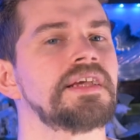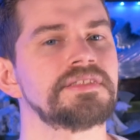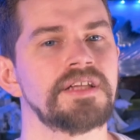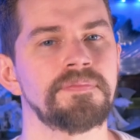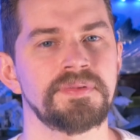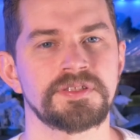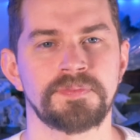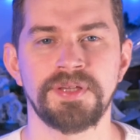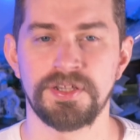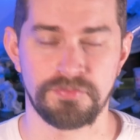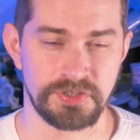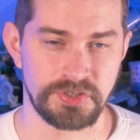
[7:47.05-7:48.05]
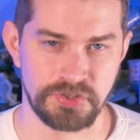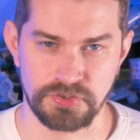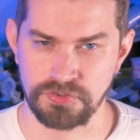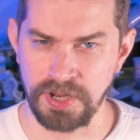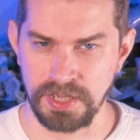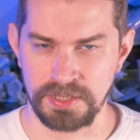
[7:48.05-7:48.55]
Next up is being
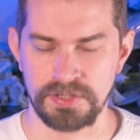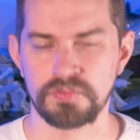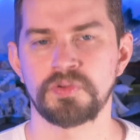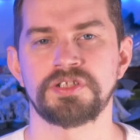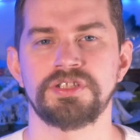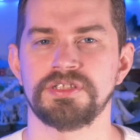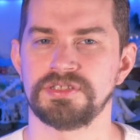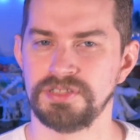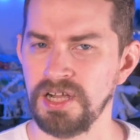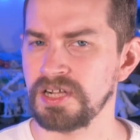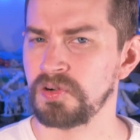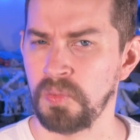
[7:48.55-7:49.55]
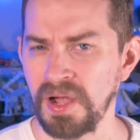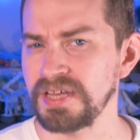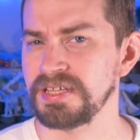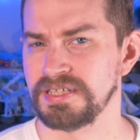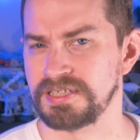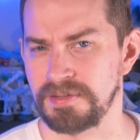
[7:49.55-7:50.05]
restrained, which is not quite
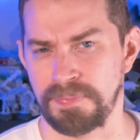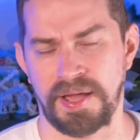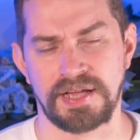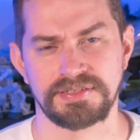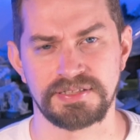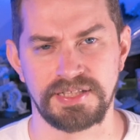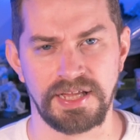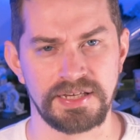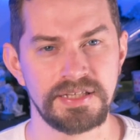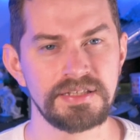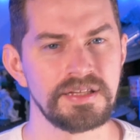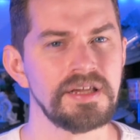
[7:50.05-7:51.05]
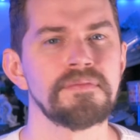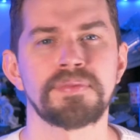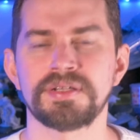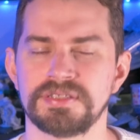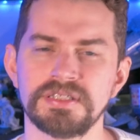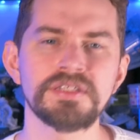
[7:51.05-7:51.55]
incapacitated,
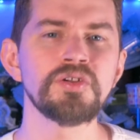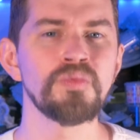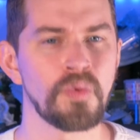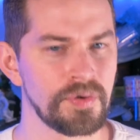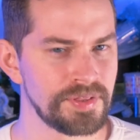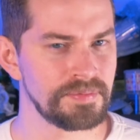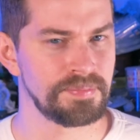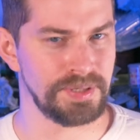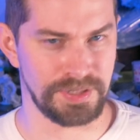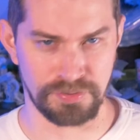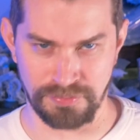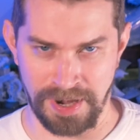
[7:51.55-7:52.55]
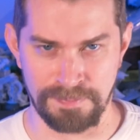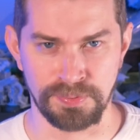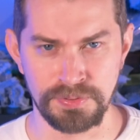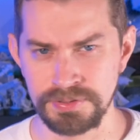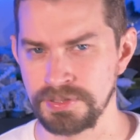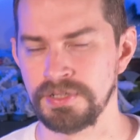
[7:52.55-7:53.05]
but it's a little more than being
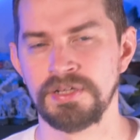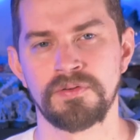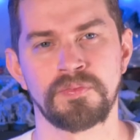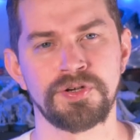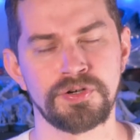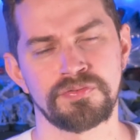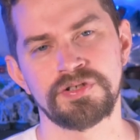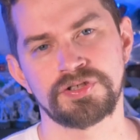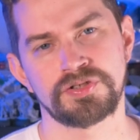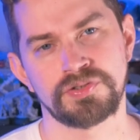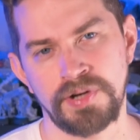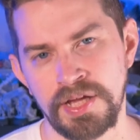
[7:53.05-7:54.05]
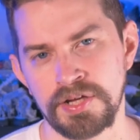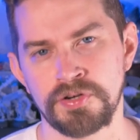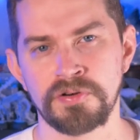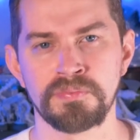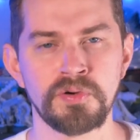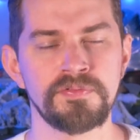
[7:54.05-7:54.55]
grappled. When you're restrained,
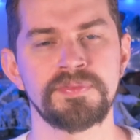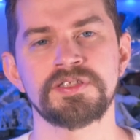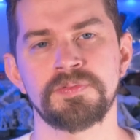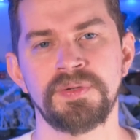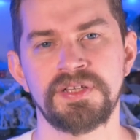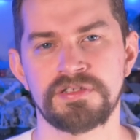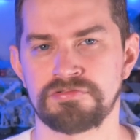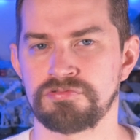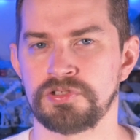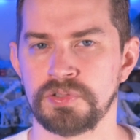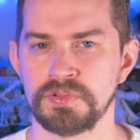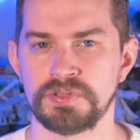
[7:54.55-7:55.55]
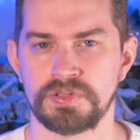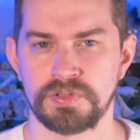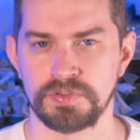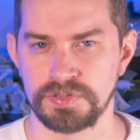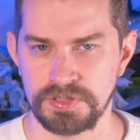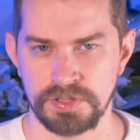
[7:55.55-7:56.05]
your movement speed is reduced
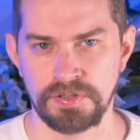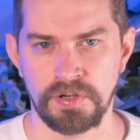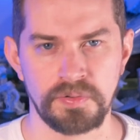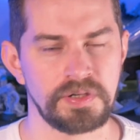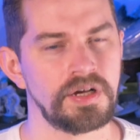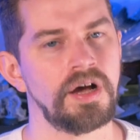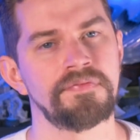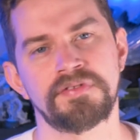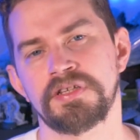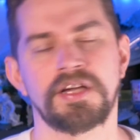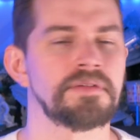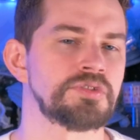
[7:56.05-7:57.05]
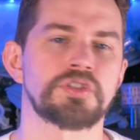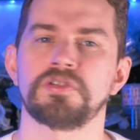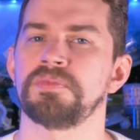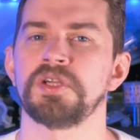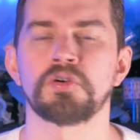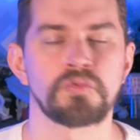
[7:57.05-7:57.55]
to 0. Oftentimes it could
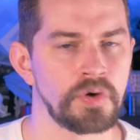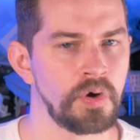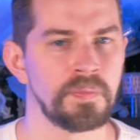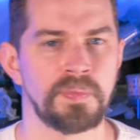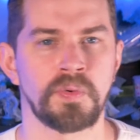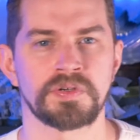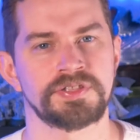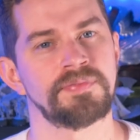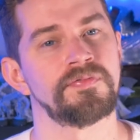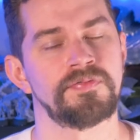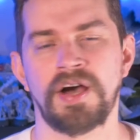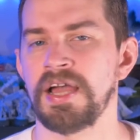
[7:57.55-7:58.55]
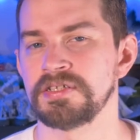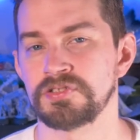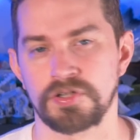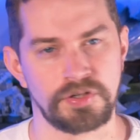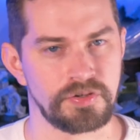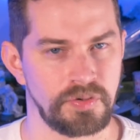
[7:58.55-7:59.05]
be a rope or some vines
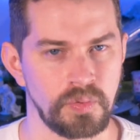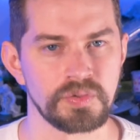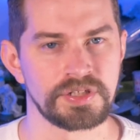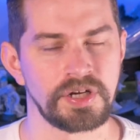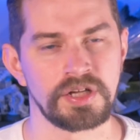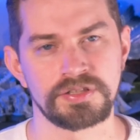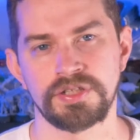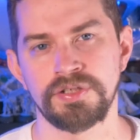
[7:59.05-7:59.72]
are holding on to